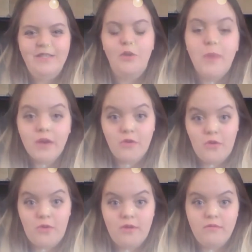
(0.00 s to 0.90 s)
you better
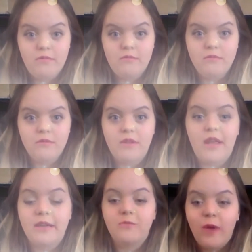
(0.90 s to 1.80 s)
do it.
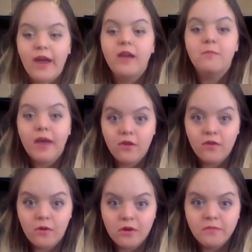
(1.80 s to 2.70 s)
Like, write a
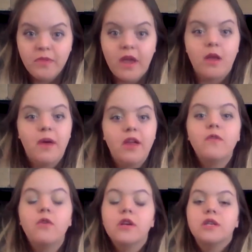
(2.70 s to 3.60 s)
metaphor, and a
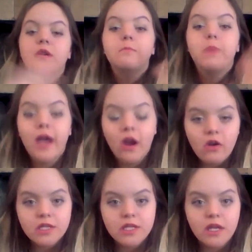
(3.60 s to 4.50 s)
metaphor is a
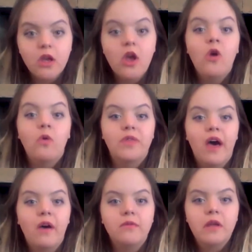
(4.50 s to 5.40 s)
comparison
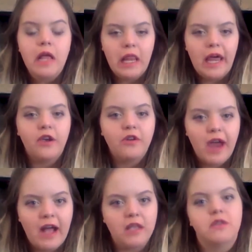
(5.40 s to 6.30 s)
without like or
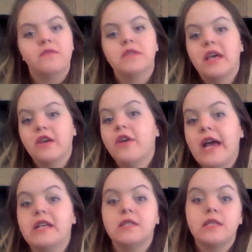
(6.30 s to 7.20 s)
as. If it's like or
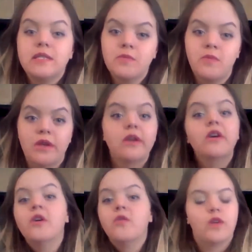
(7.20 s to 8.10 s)
as, it's a simile.
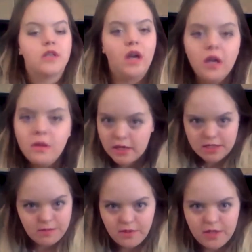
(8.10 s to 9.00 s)
We're not talking about
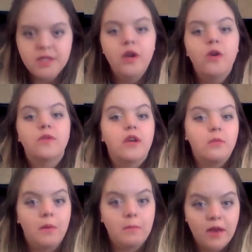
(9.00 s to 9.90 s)
similes, we're
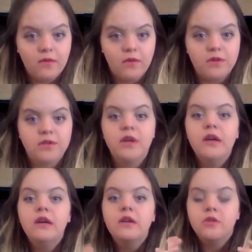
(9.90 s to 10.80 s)
talking about metaphors.
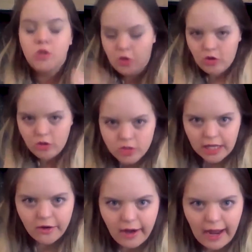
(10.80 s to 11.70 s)
So don't use
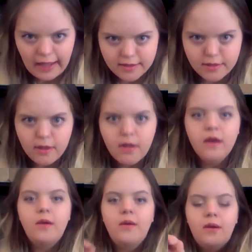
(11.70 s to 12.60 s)
like or as,
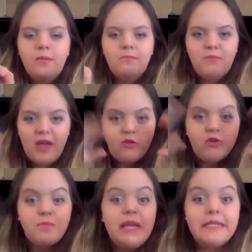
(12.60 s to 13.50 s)
but
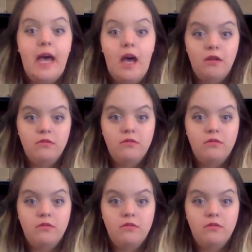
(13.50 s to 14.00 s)
use pizza.